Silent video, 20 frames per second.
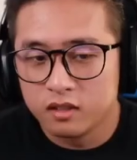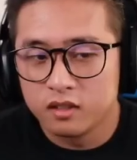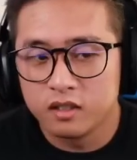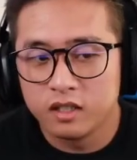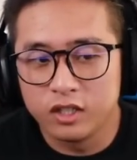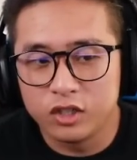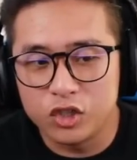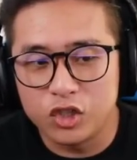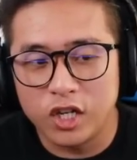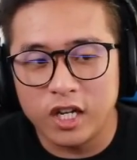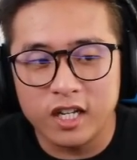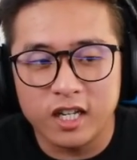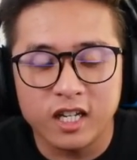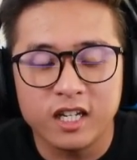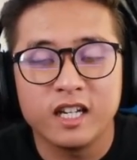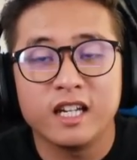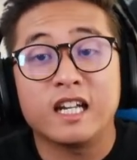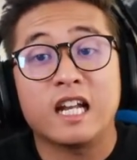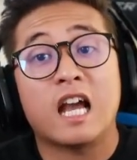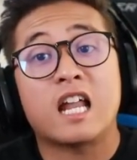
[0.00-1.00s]
He
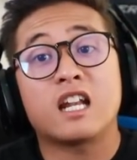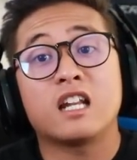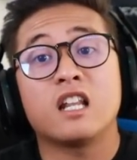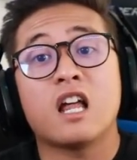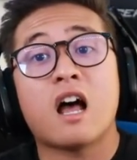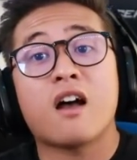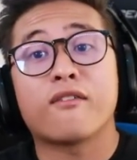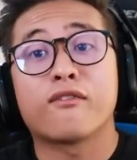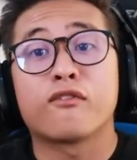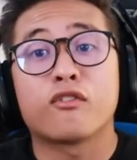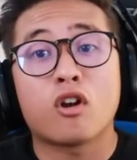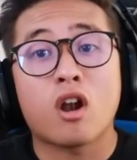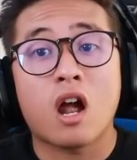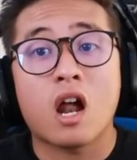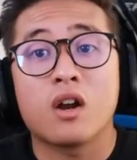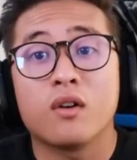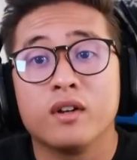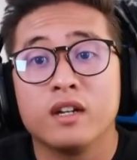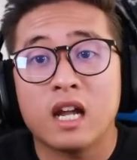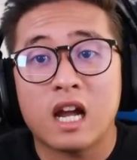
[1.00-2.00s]
cheated. He got a
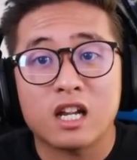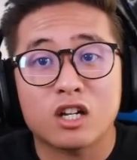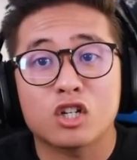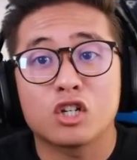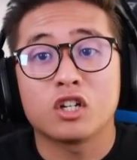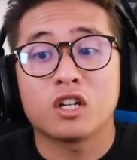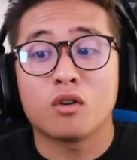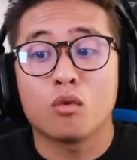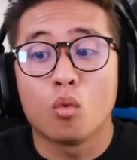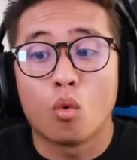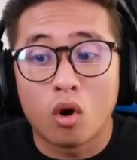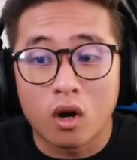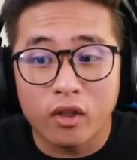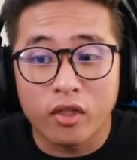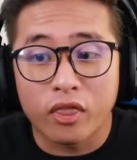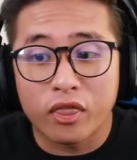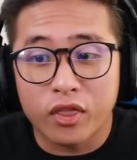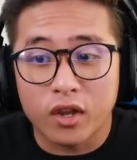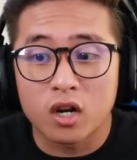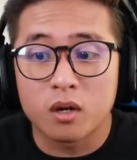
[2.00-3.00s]
LaFerrari. I could have
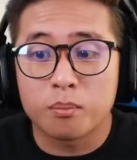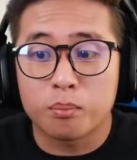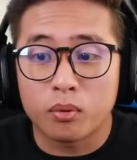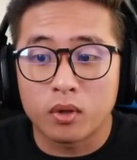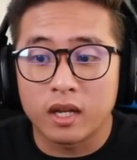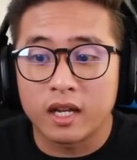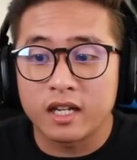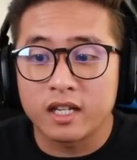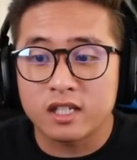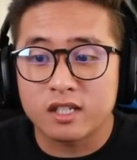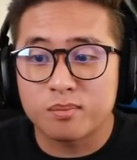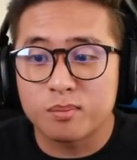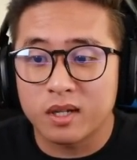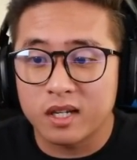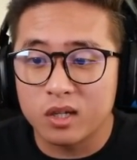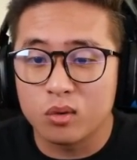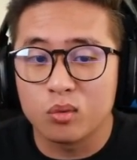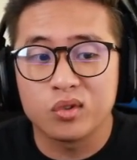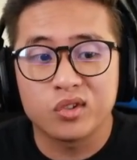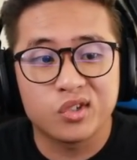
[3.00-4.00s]
won third place,
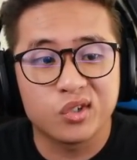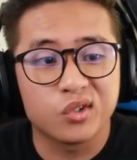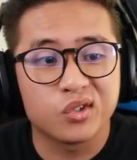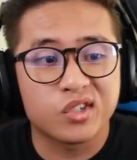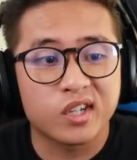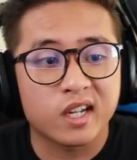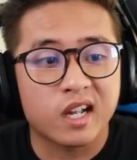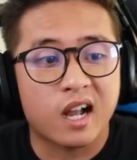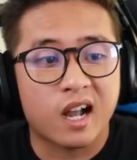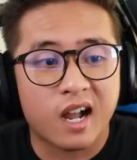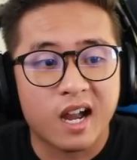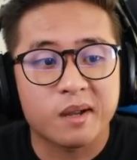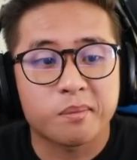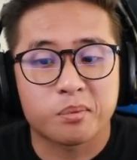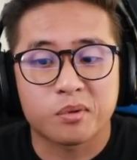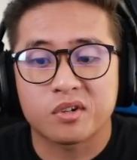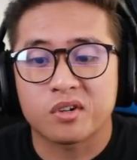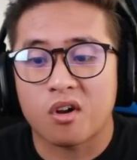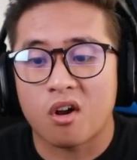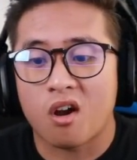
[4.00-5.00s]
but he was using a
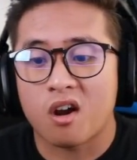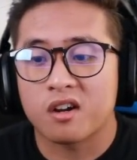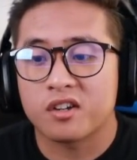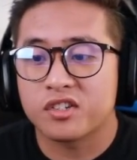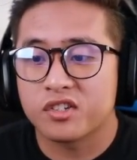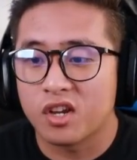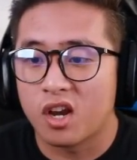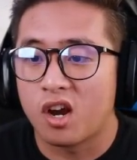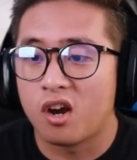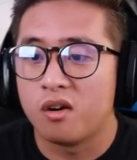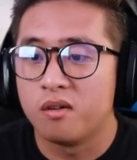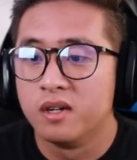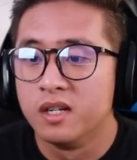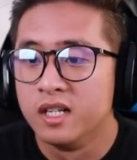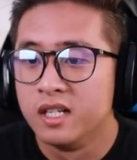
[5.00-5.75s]
hypercar. So,